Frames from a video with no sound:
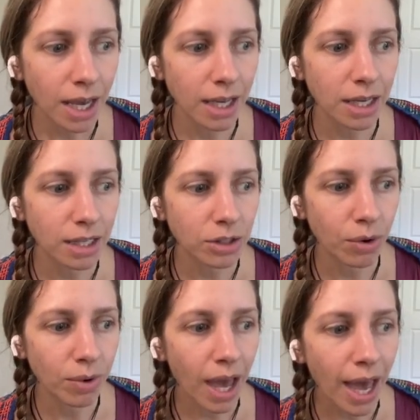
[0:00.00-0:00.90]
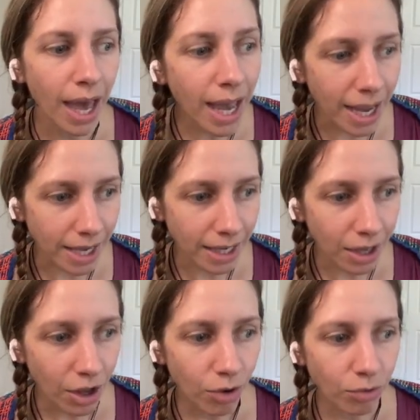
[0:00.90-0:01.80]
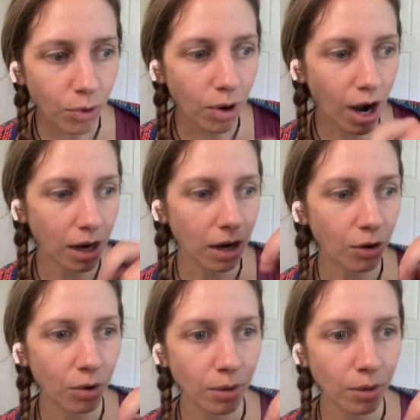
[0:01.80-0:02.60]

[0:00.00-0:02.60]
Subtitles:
It is okay for our